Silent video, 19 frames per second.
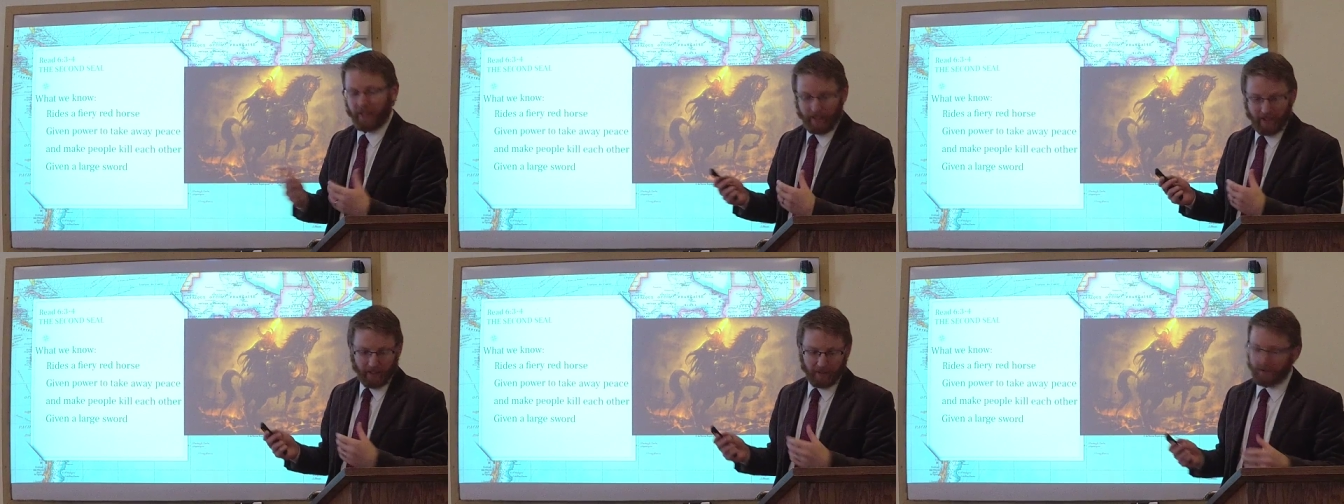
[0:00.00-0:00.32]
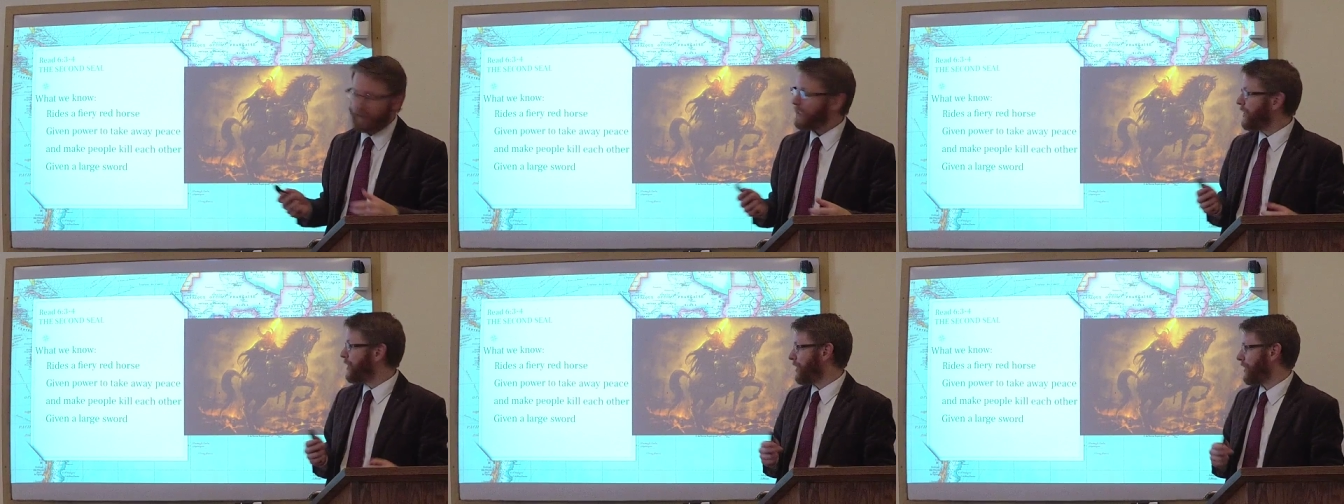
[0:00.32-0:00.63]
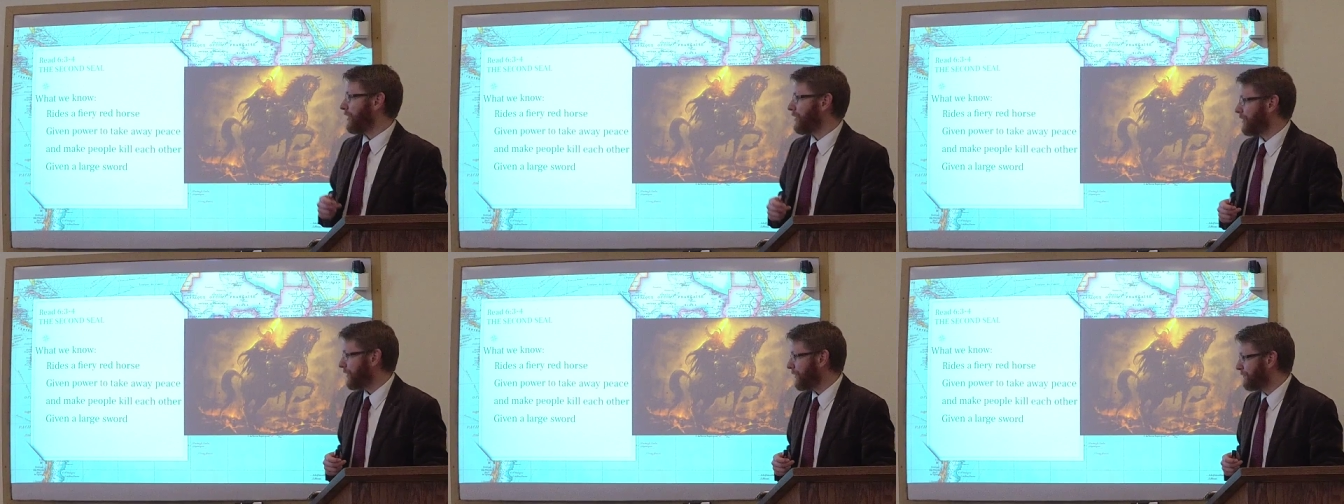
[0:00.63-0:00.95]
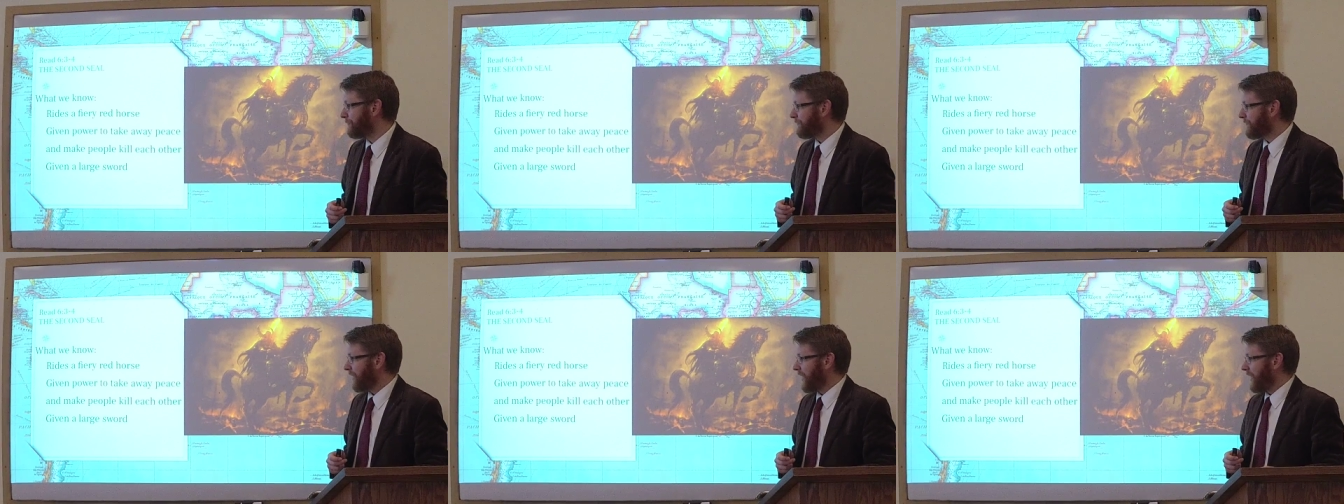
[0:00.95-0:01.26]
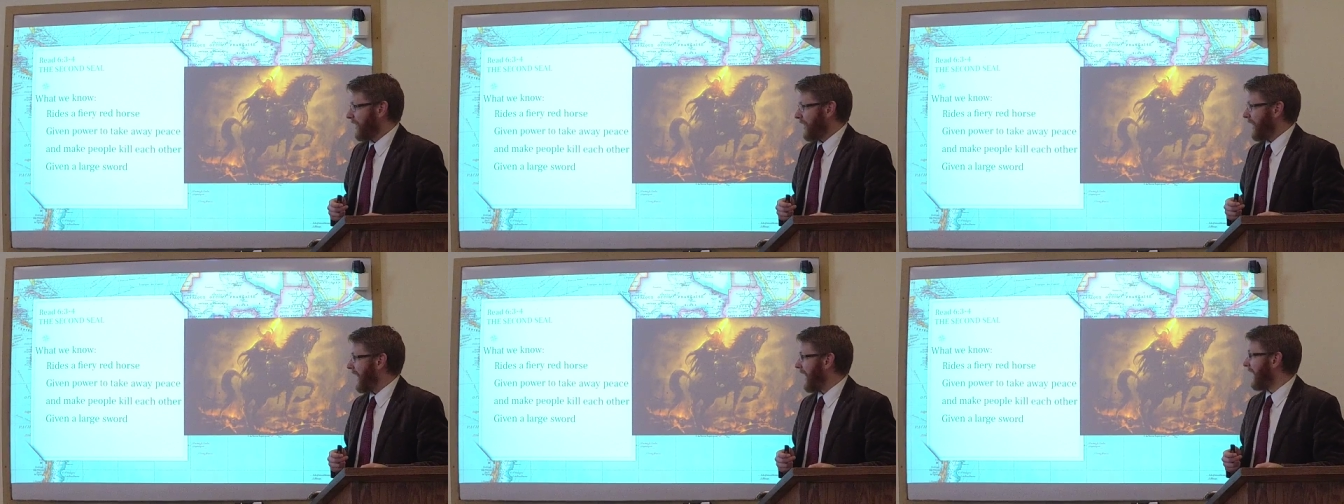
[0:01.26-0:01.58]
kill each other,
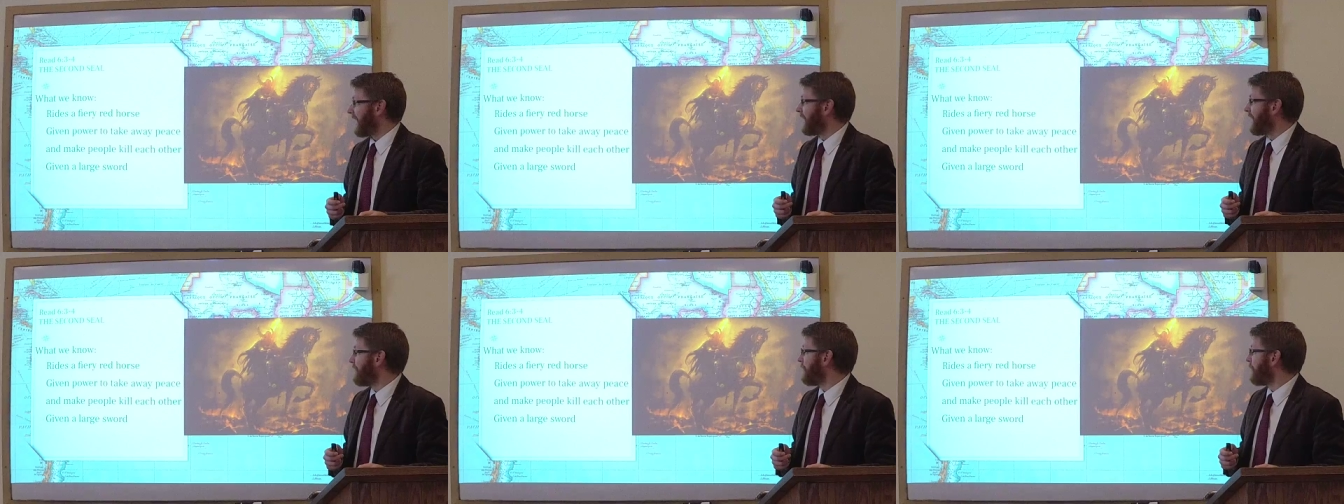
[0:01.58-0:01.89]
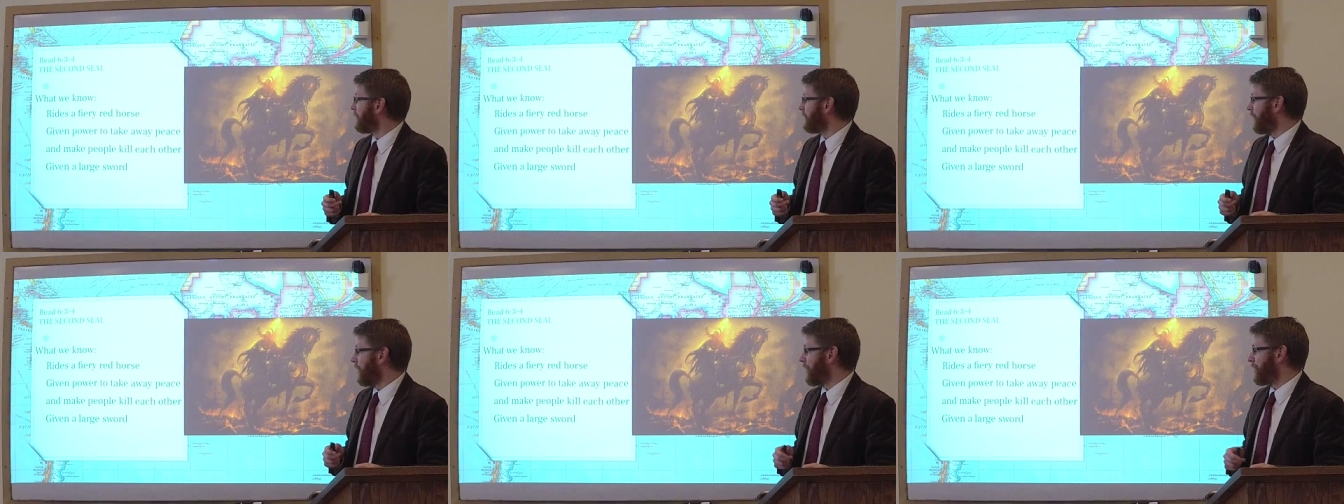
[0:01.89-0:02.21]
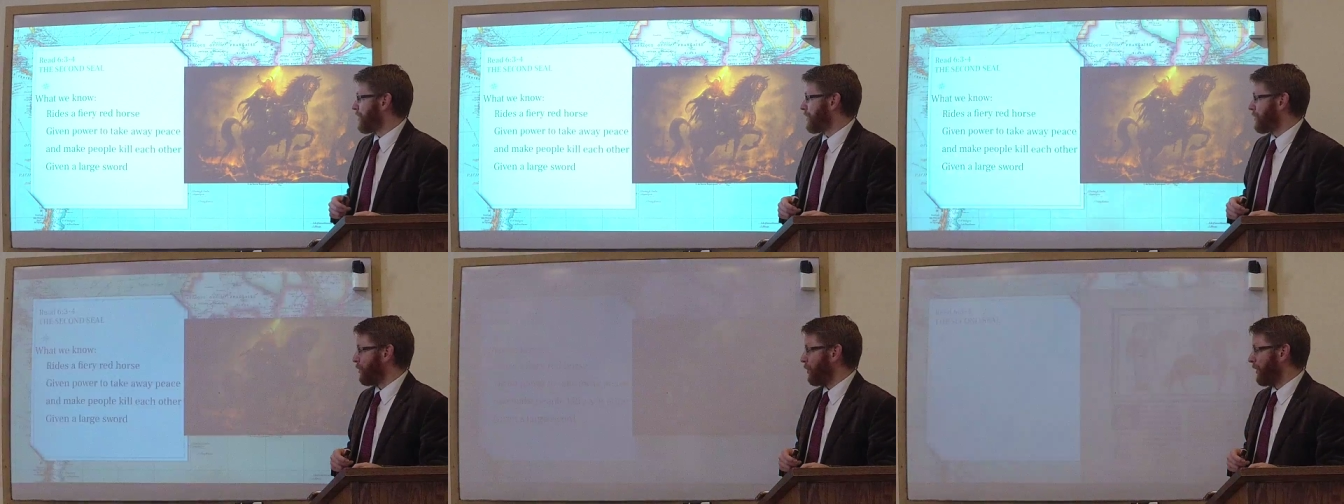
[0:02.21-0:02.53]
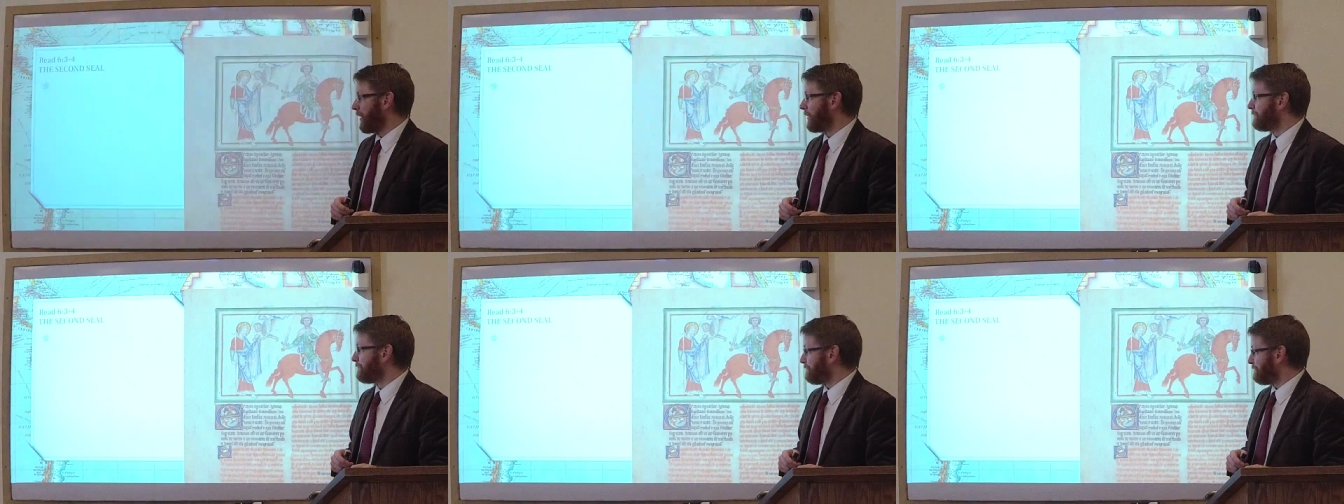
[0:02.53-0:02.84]
and given a large sword.